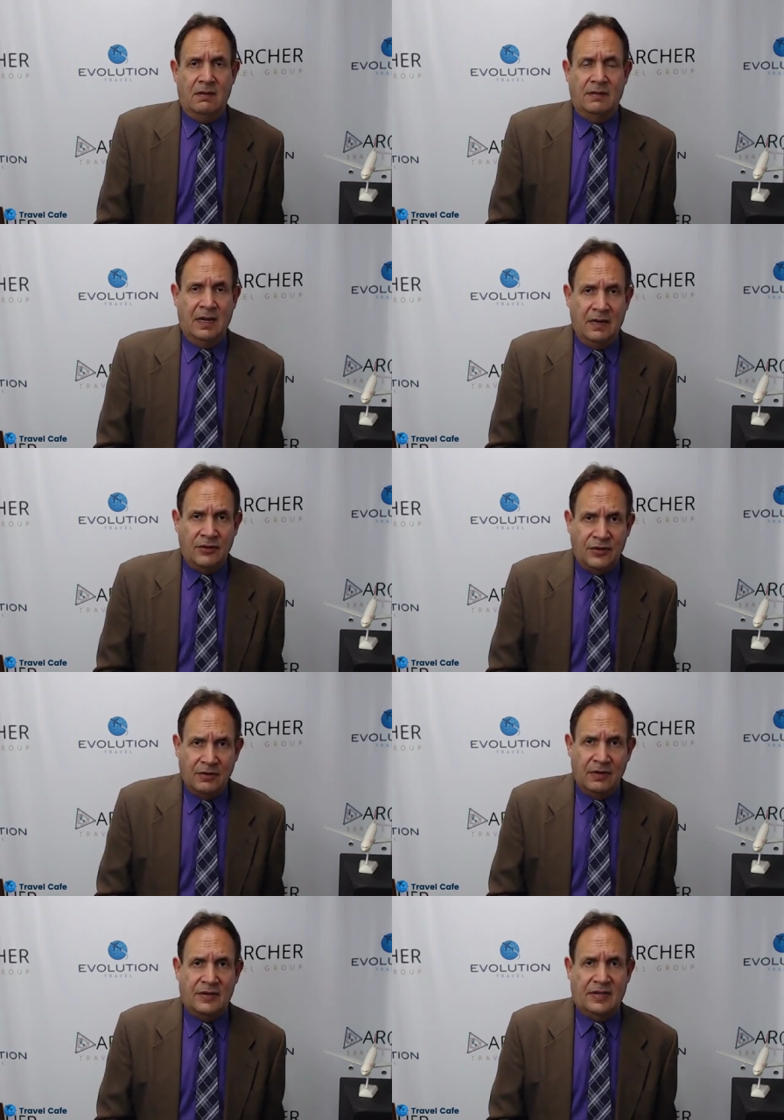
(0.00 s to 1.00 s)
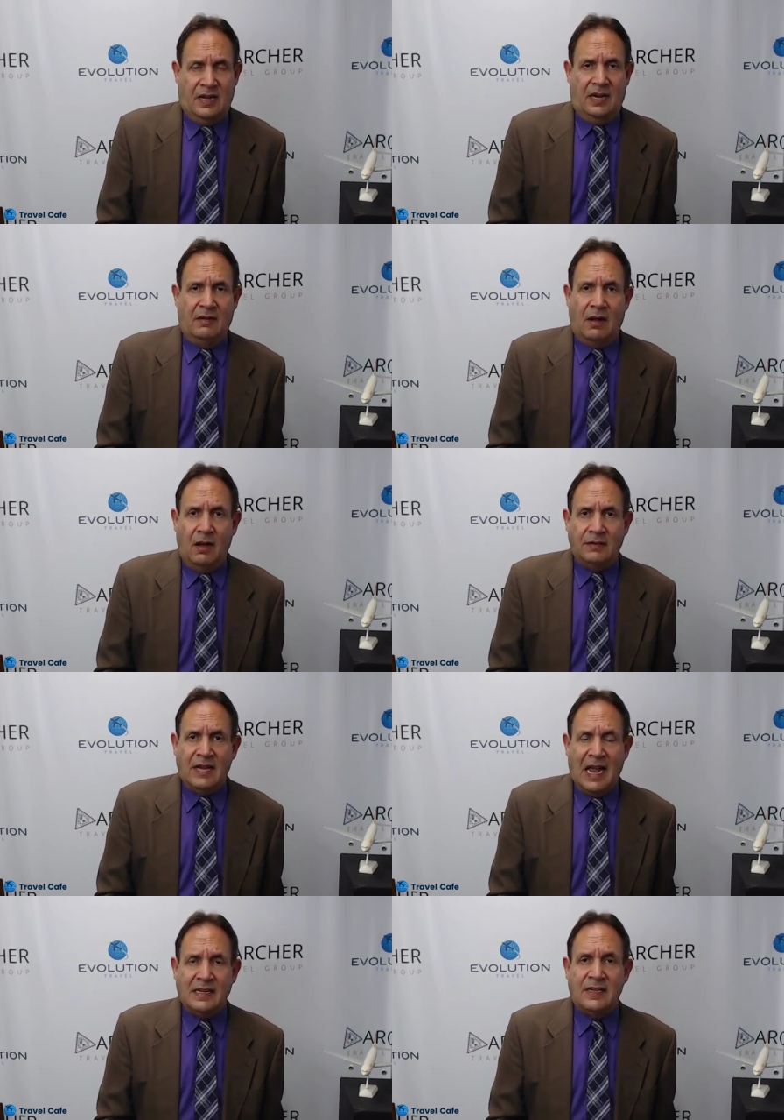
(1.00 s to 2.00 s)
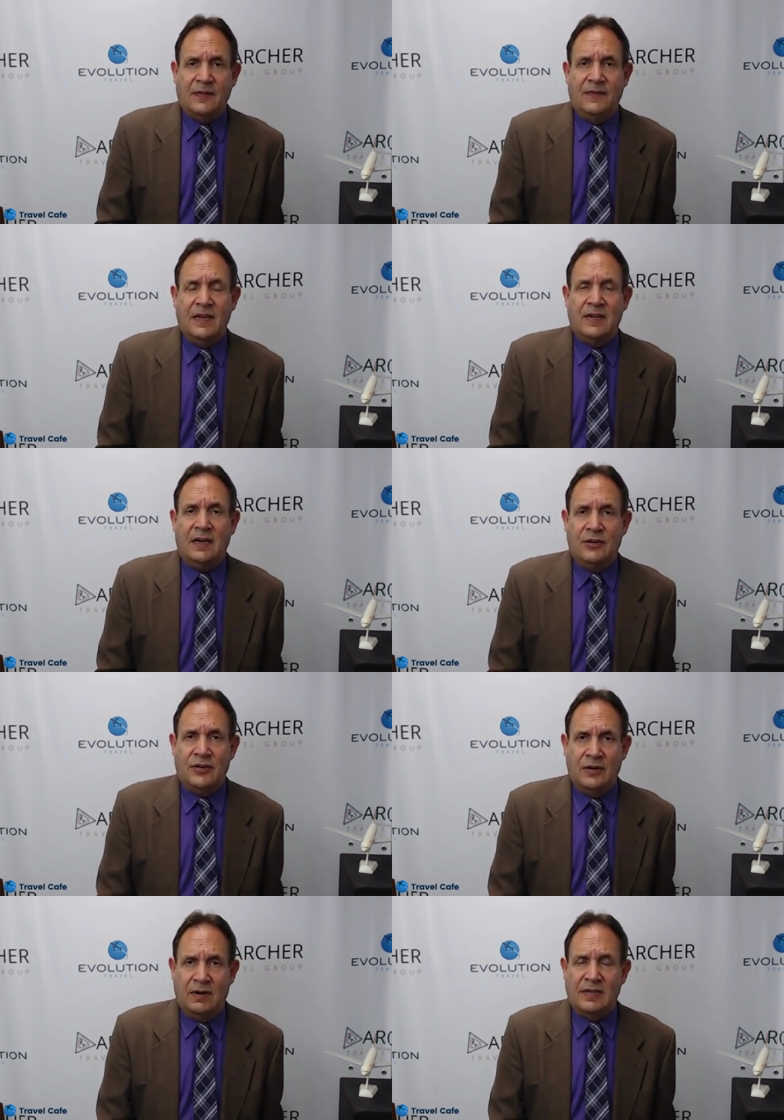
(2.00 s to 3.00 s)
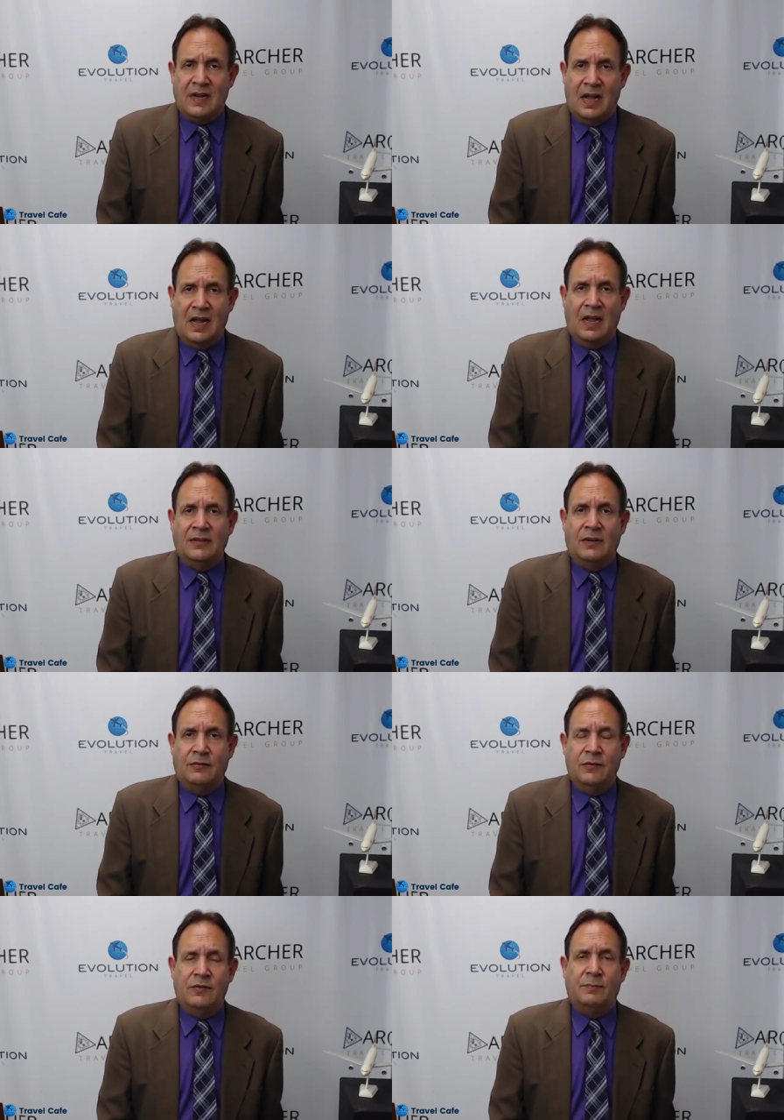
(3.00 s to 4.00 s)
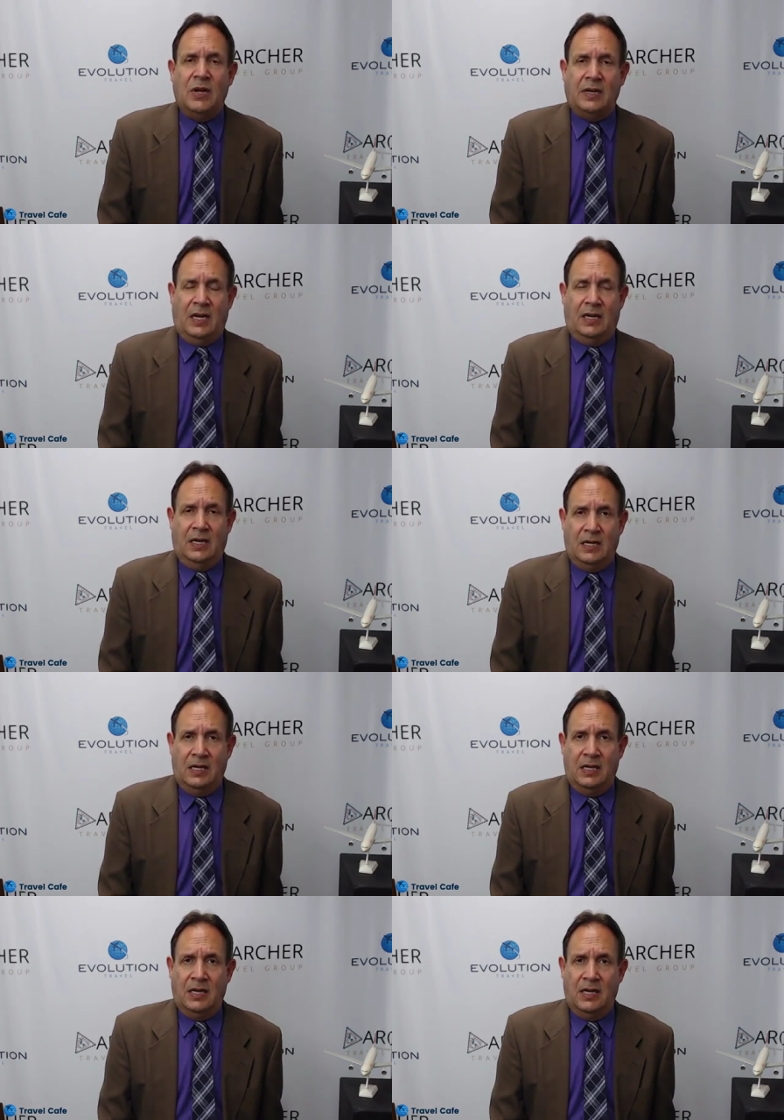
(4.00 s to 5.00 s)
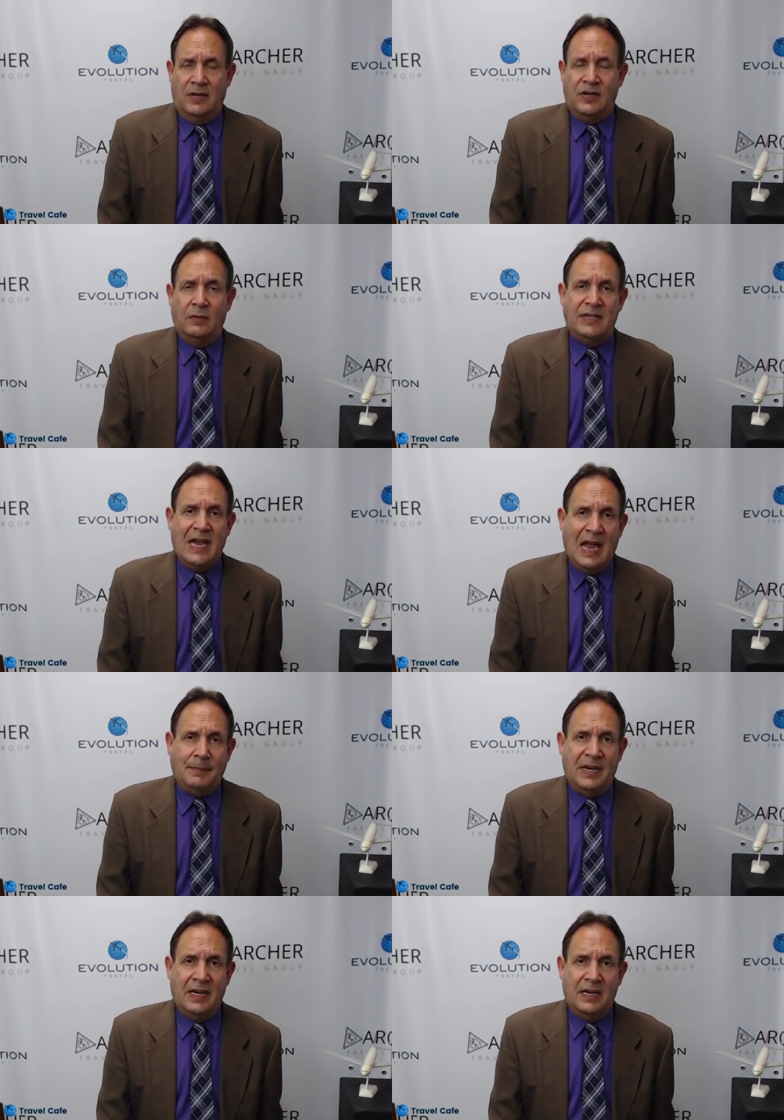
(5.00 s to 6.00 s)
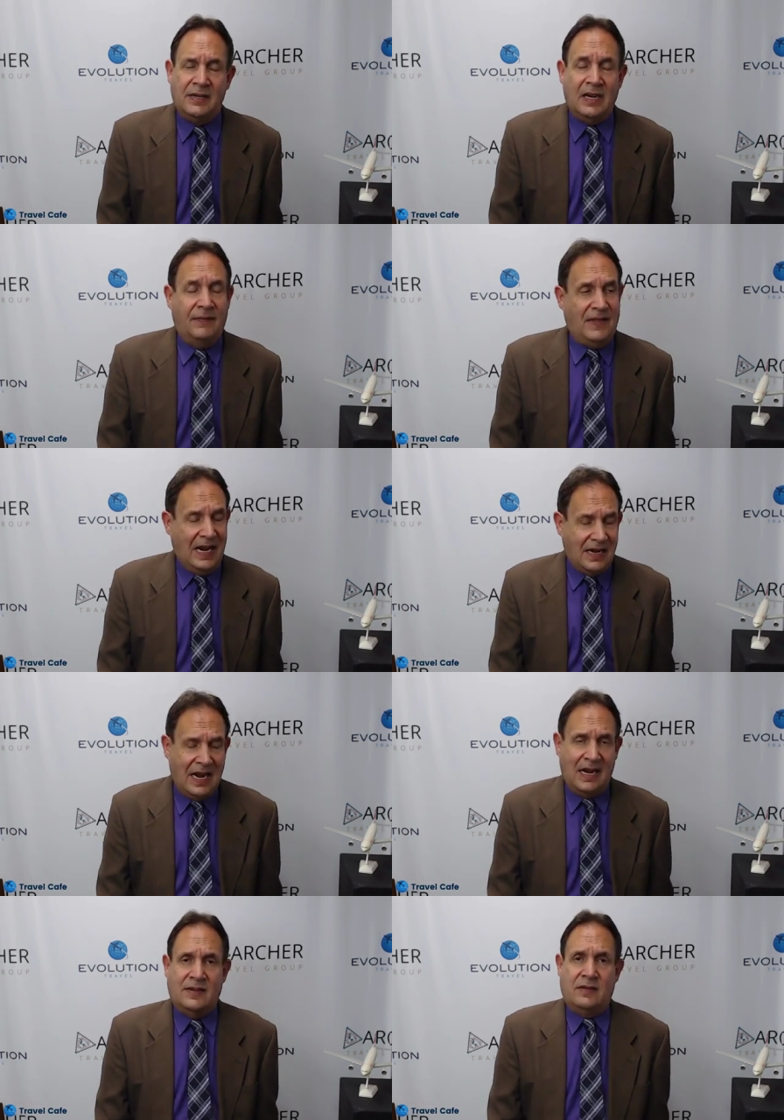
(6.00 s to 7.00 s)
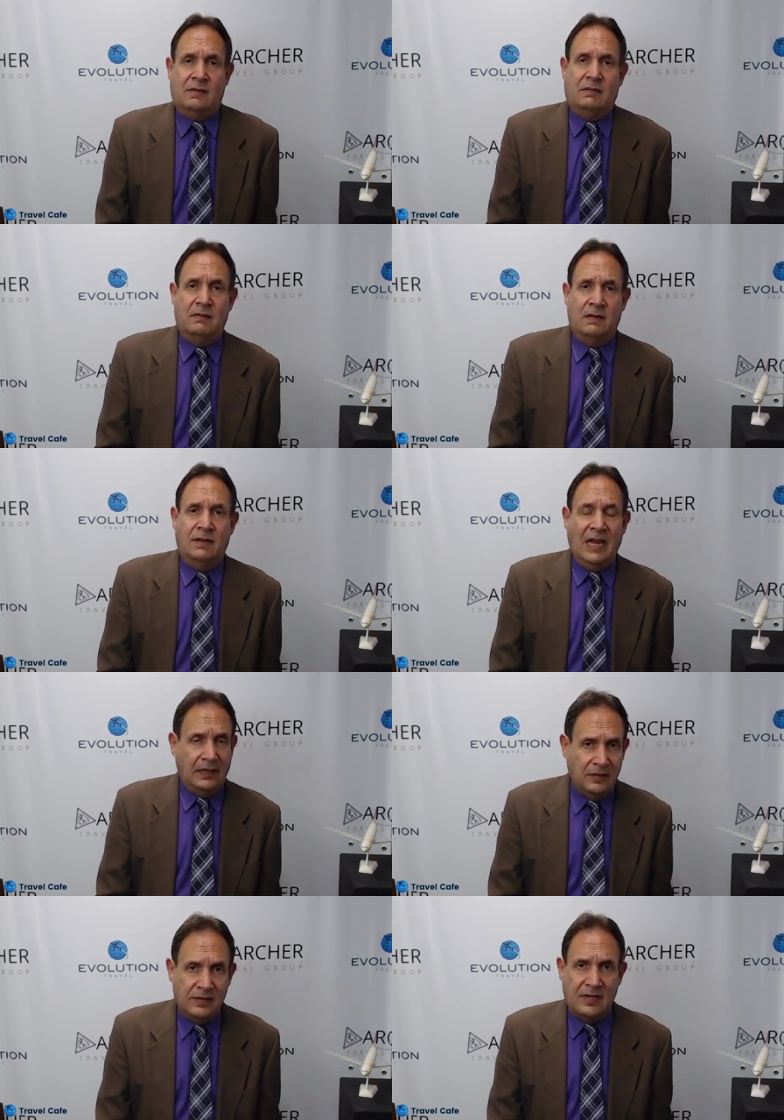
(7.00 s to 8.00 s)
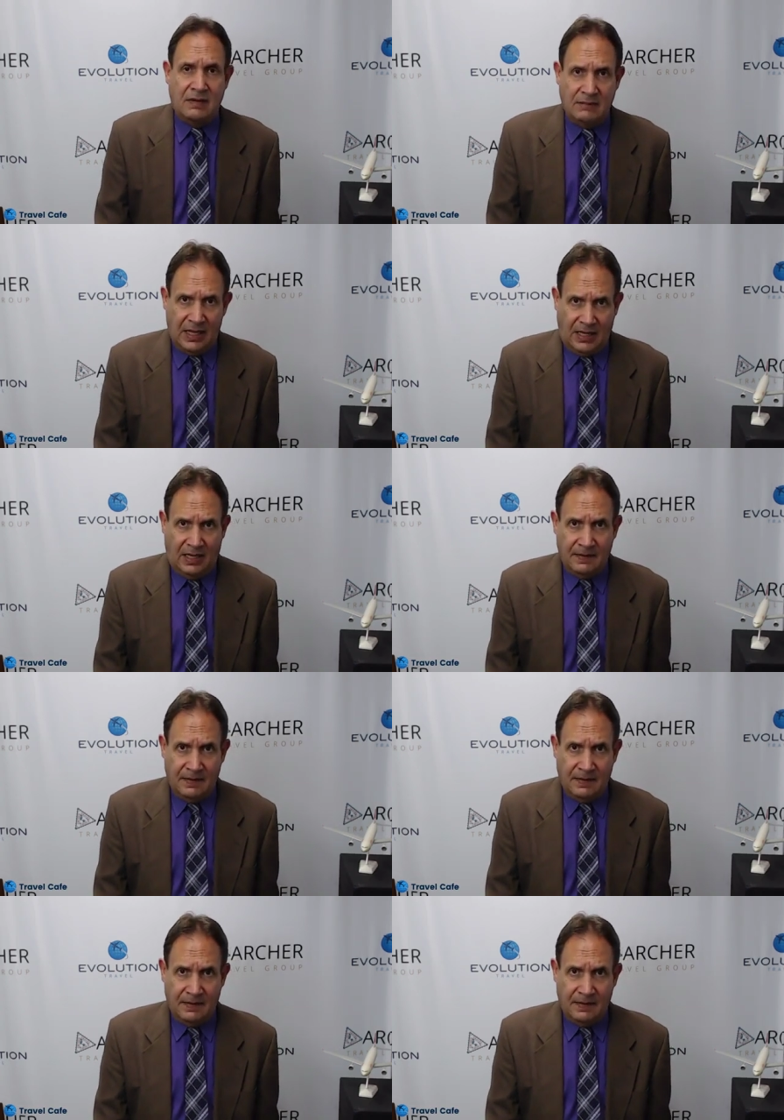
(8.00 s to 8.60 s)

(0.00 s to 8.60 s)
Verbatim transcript: the insurance thing all taxes fees and insurance on the cruise booking so what's happening is if they cancel they lose their money